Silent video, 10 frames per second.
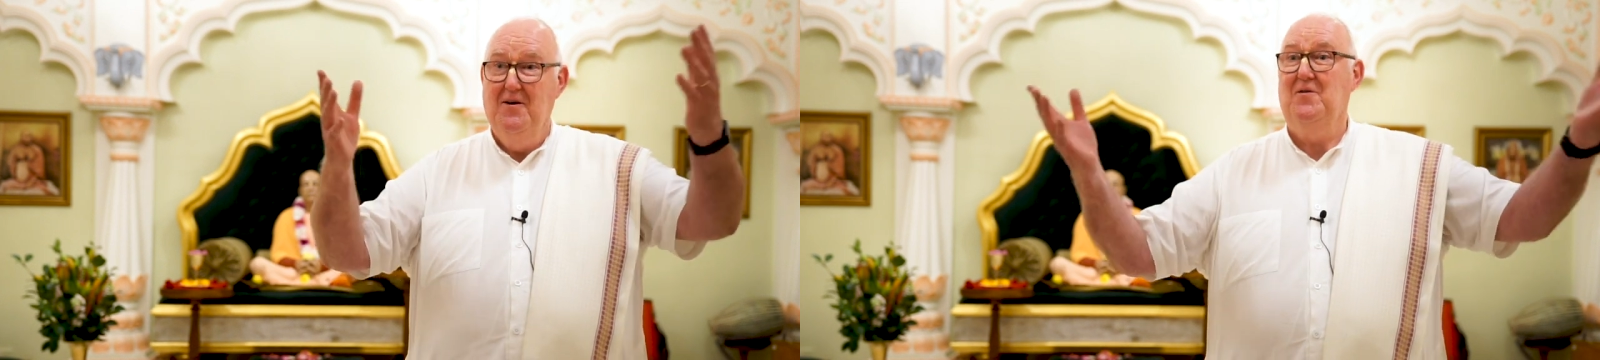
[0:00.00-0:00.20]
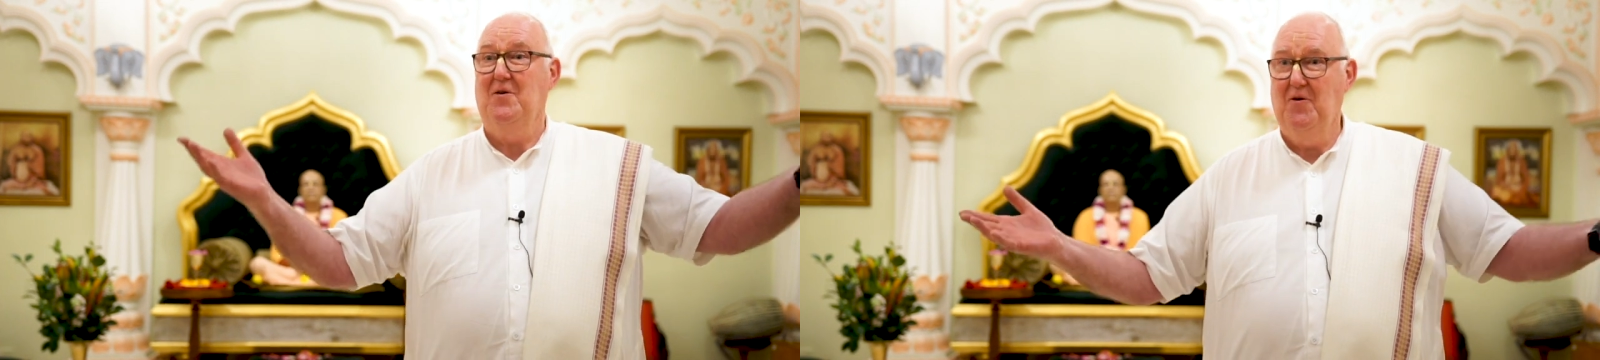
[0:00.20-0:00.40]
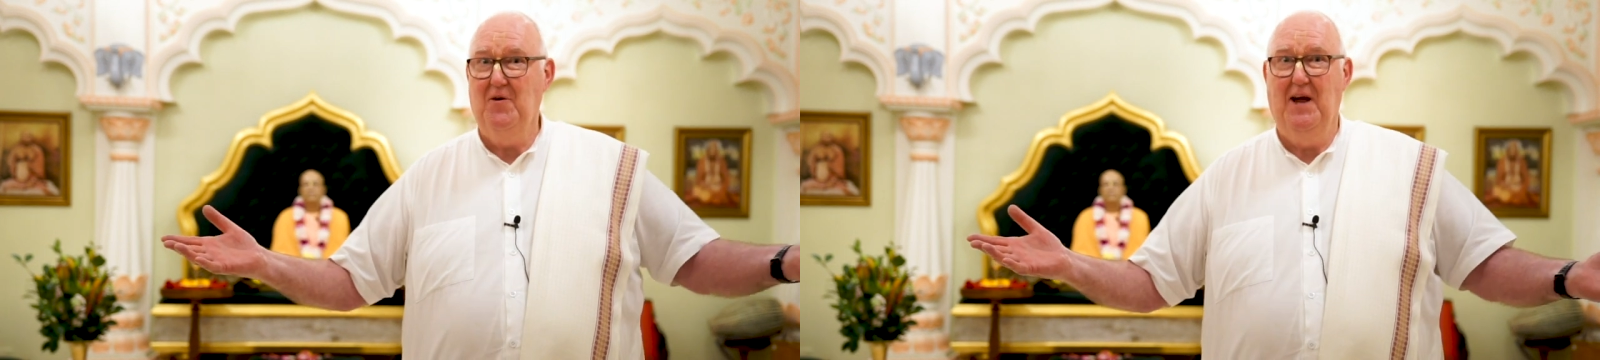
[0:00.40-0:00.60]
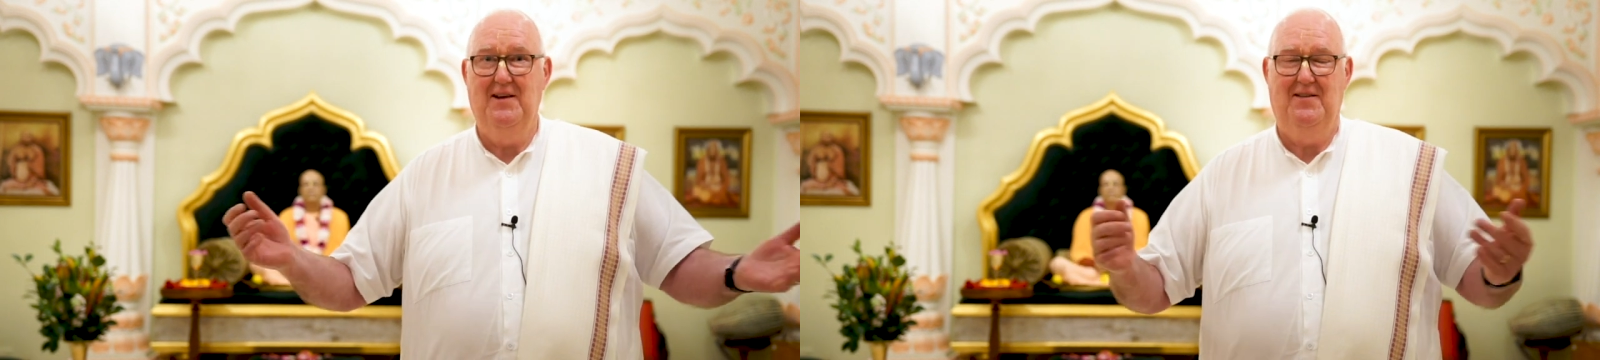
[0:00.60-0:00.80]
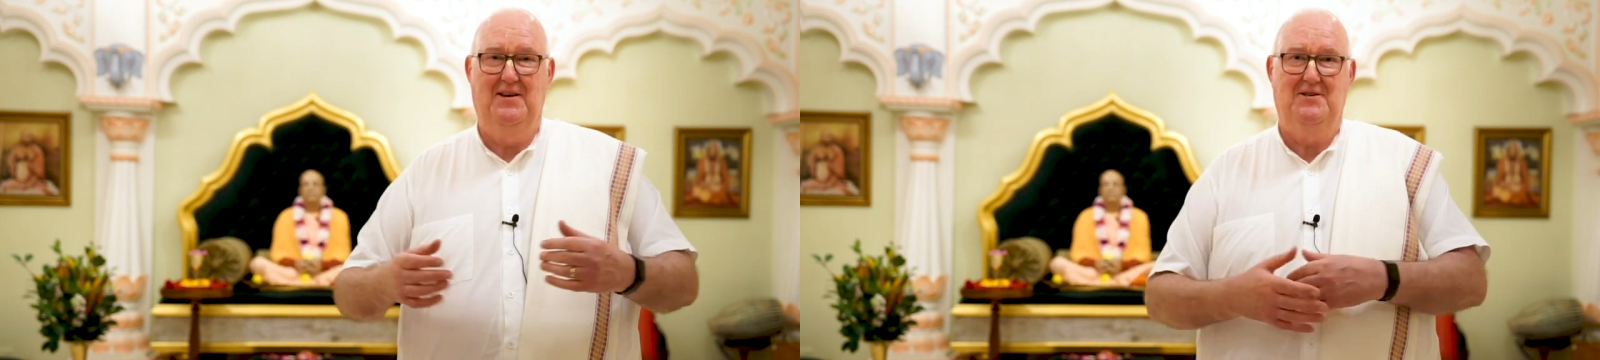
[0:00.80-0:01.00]
to
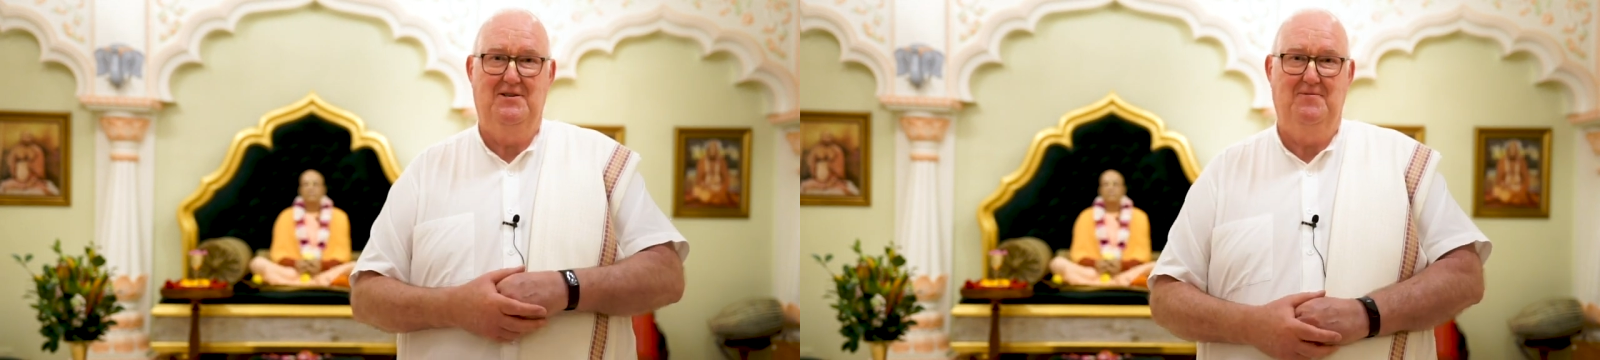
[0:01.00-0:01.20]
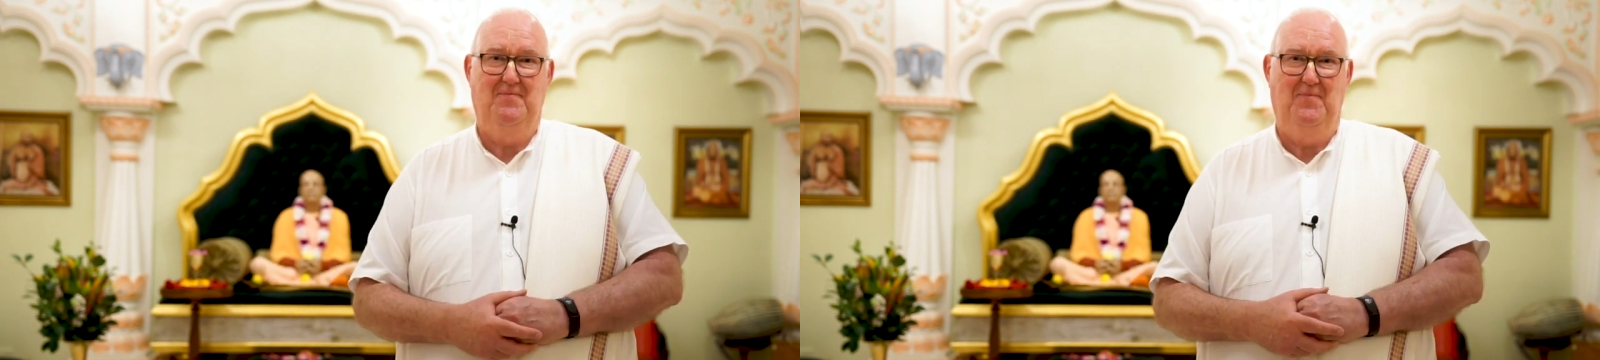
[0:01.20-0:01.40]
create this.